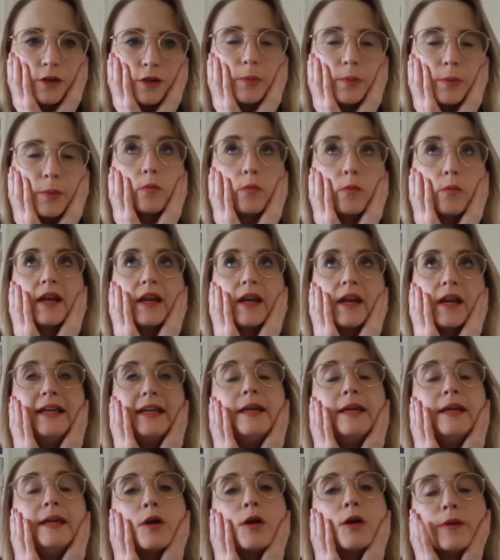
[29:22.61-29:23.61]
but what I
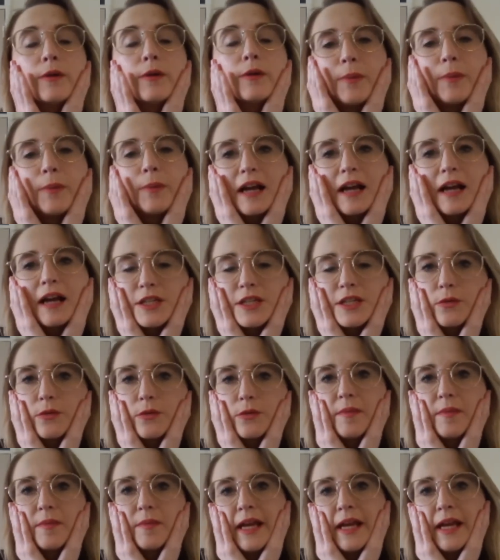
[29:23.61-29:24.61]
keep coming back to
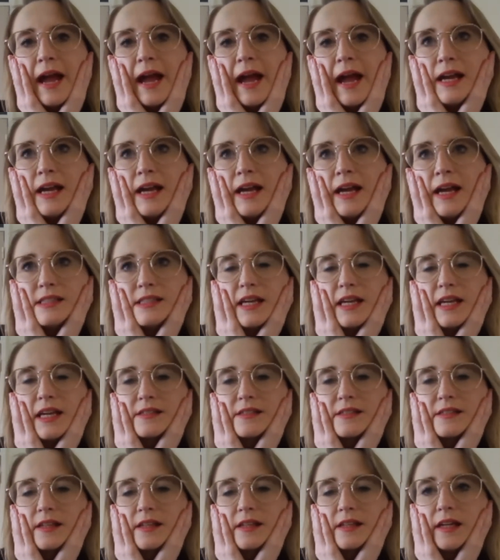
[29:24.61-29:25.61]
in my head
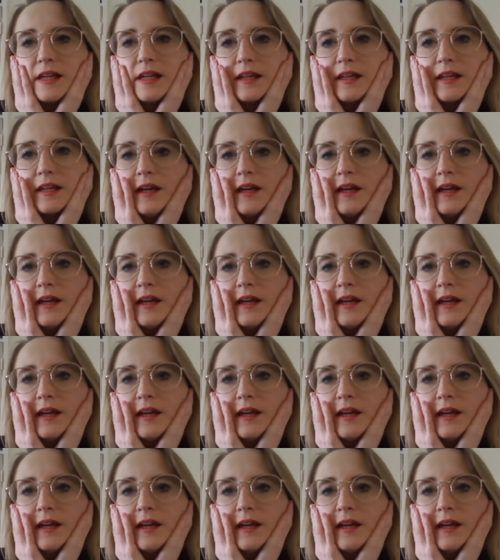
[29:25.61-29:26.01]
is like